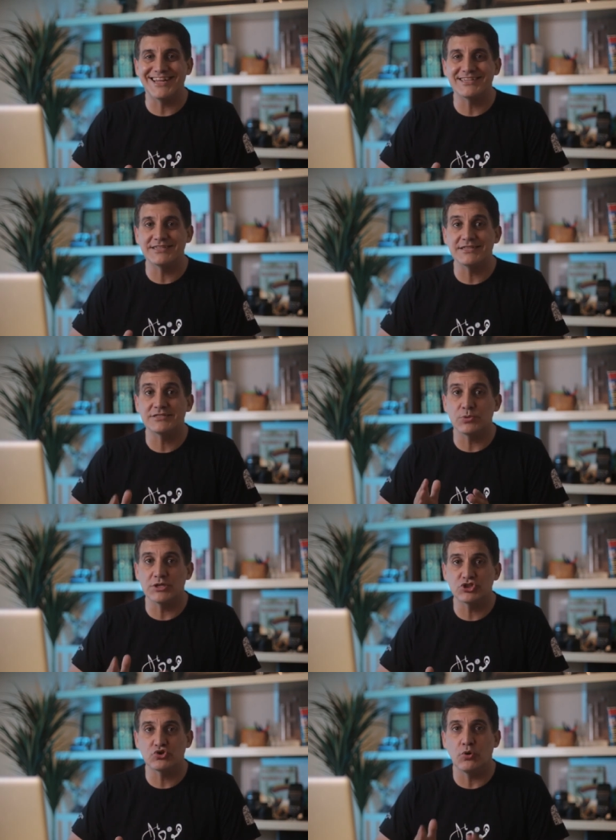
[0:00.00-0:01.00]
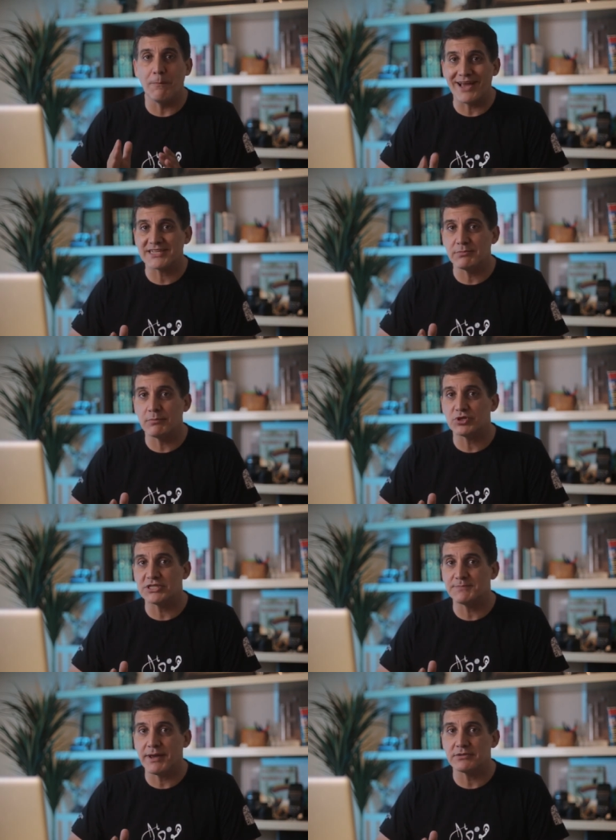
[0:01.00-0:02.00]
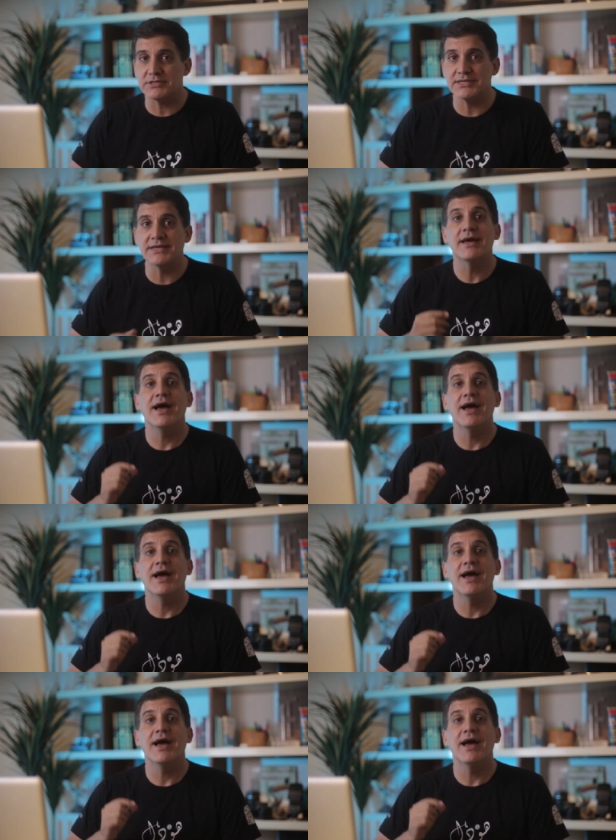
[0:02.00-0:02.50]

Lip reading: entities to ensure maximum transparency